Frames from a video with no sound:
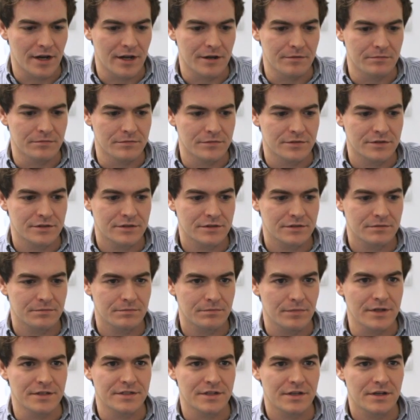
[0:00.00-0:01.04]
name's
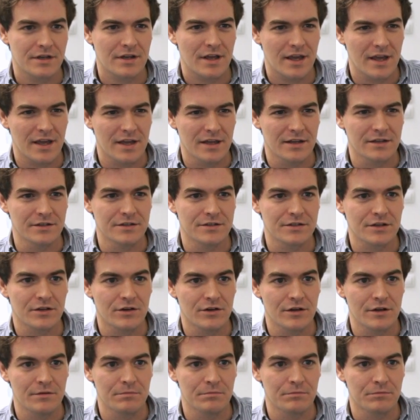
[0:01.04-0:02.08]
Peter and
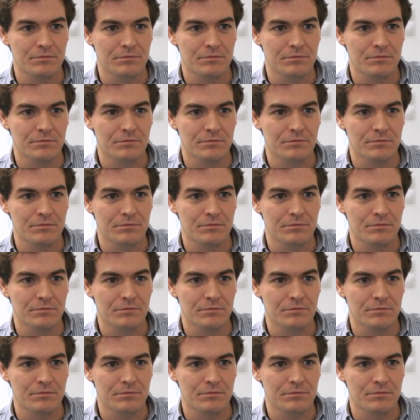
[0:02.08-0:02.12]
I'm